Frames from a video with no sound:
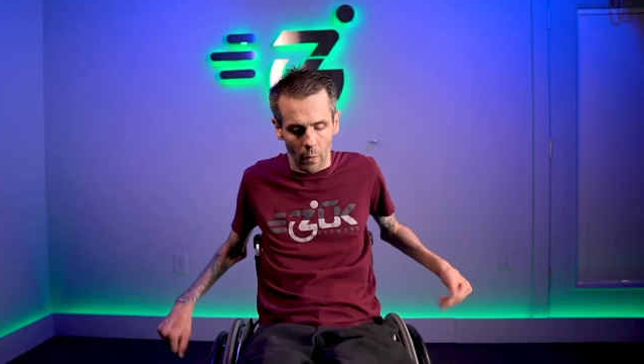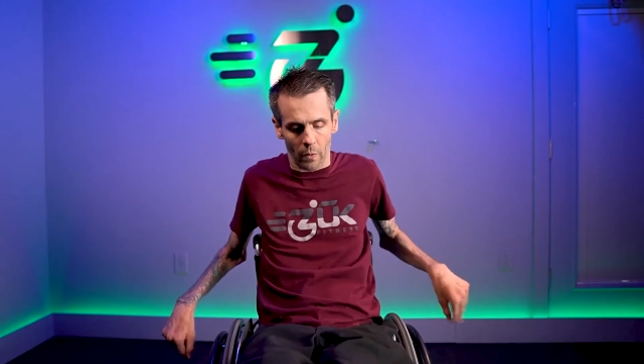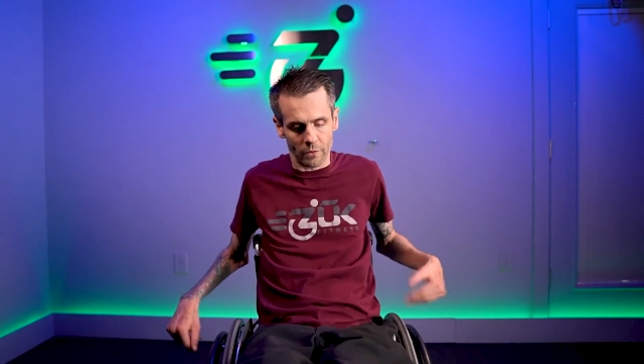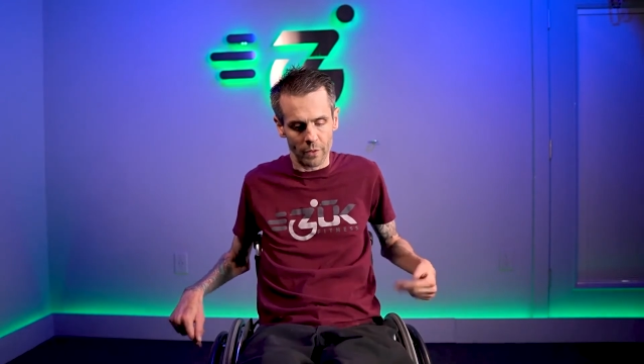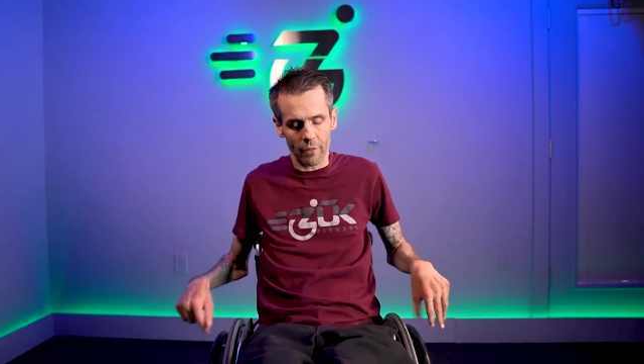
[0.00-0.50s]

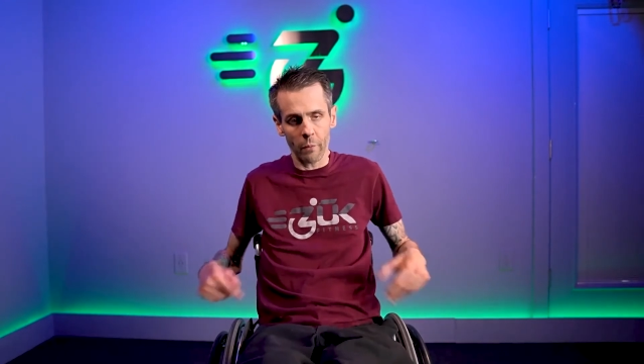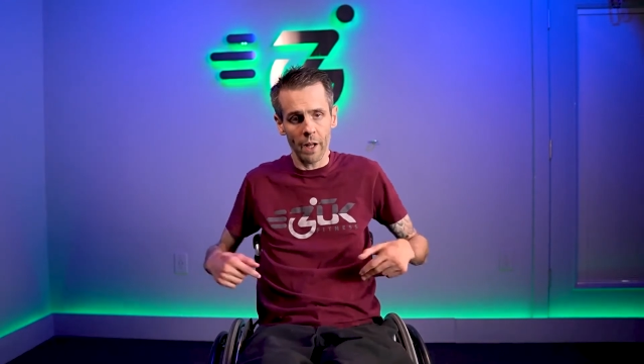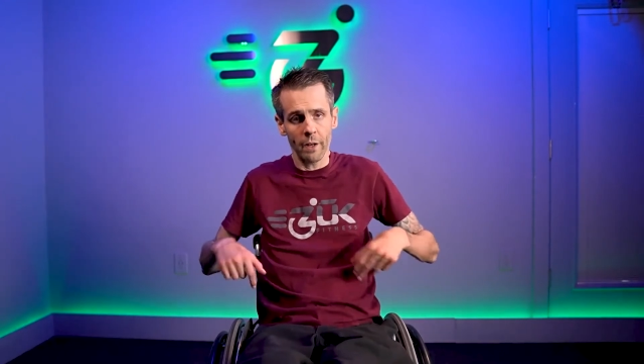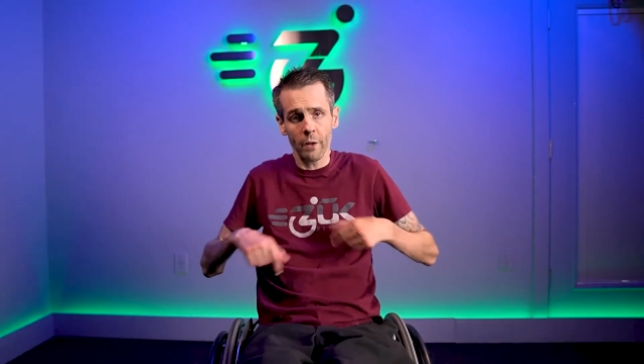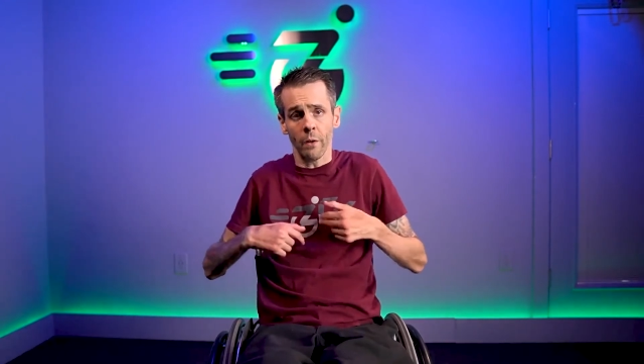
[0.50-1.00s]
So another one I
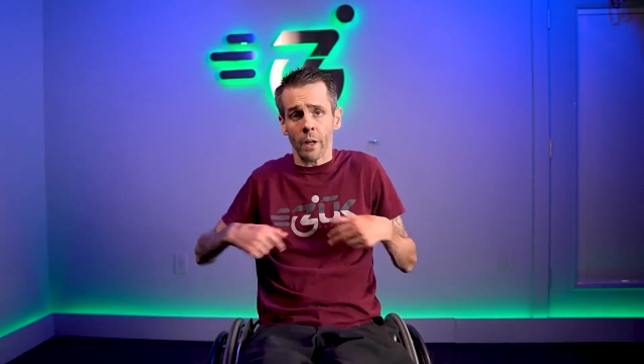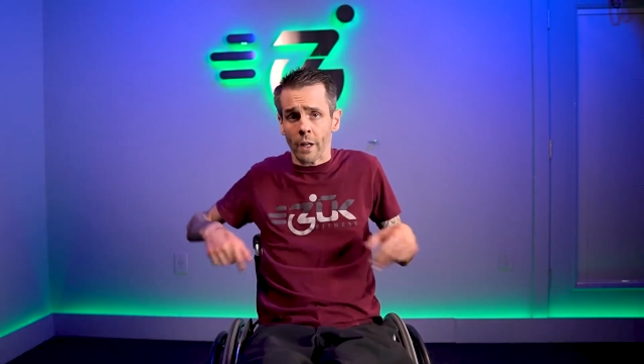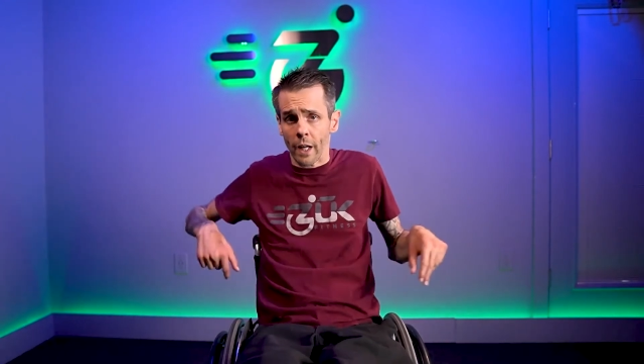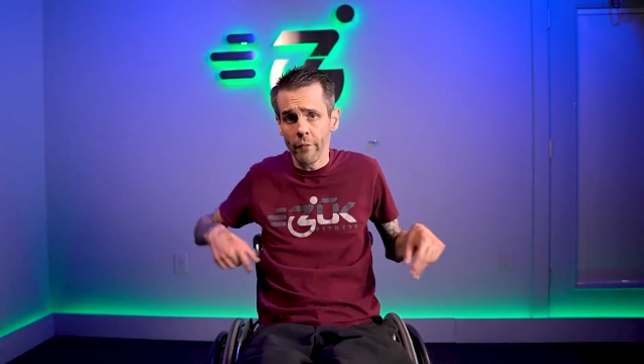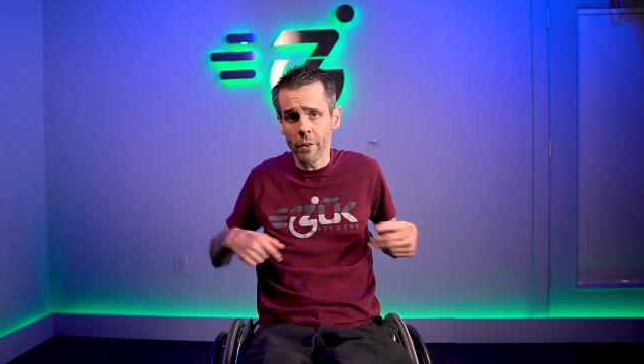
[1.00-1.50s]
do,
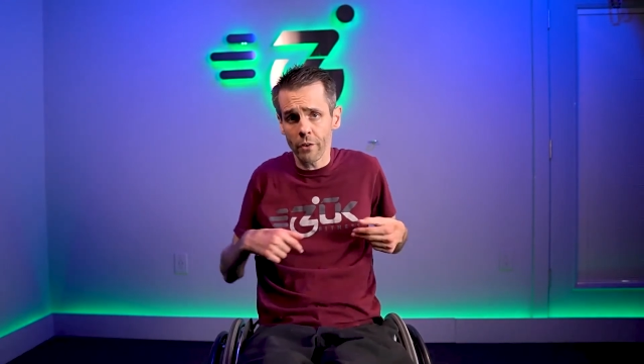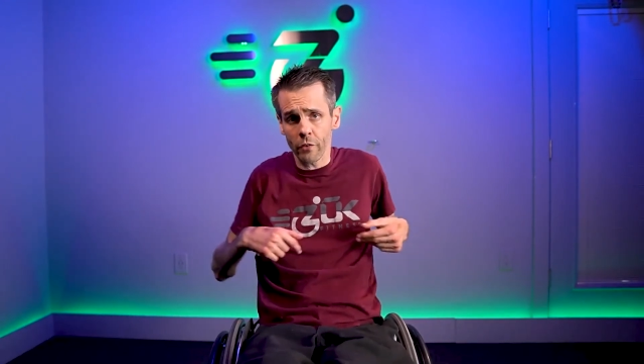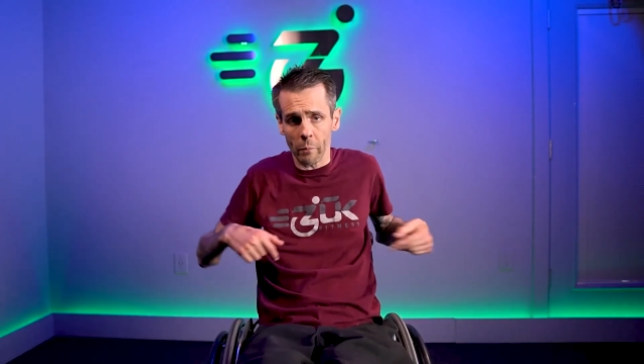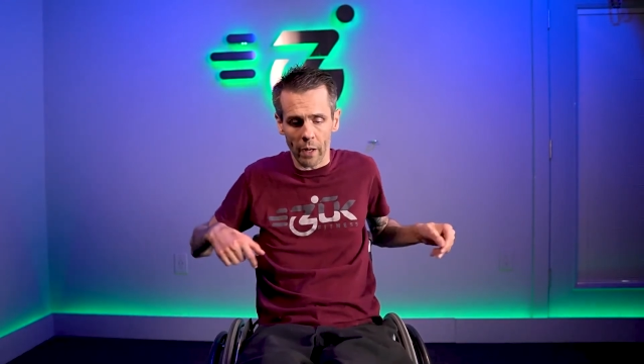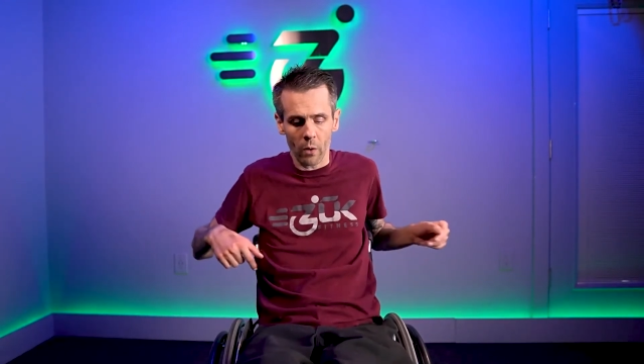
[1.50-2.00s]
even just for
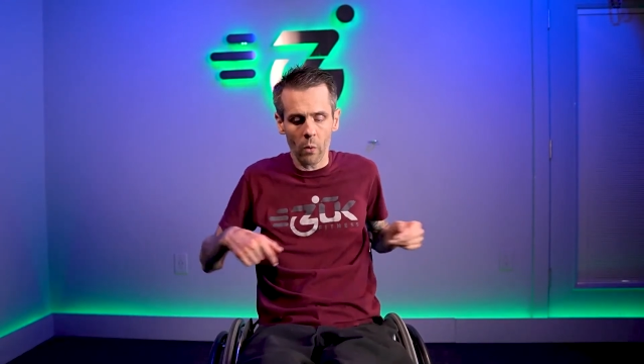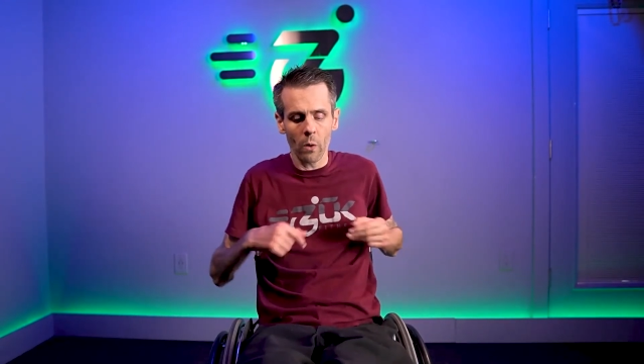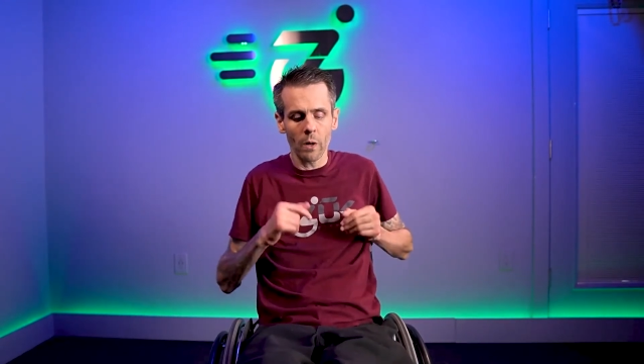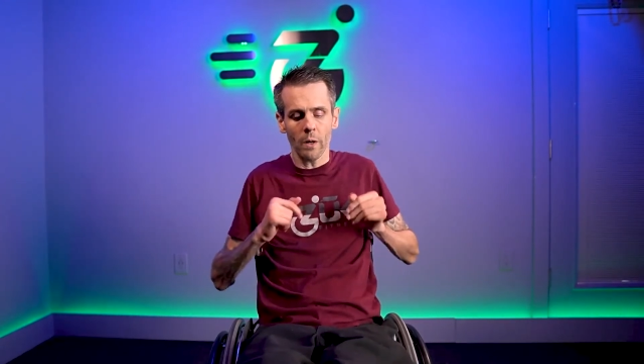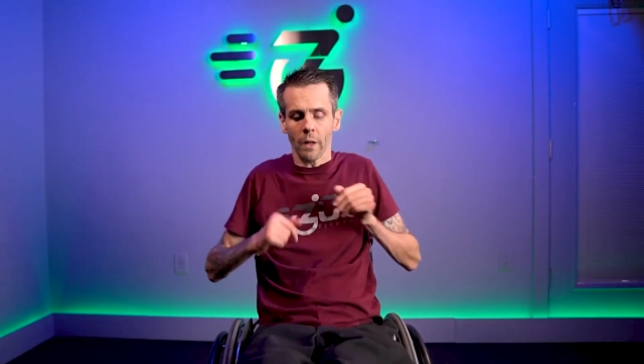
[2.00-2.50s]
my
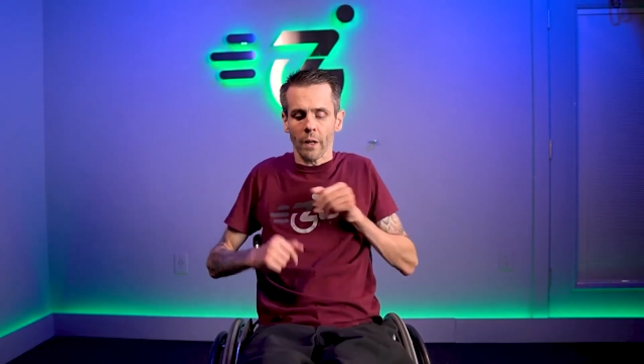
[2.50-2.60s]
core,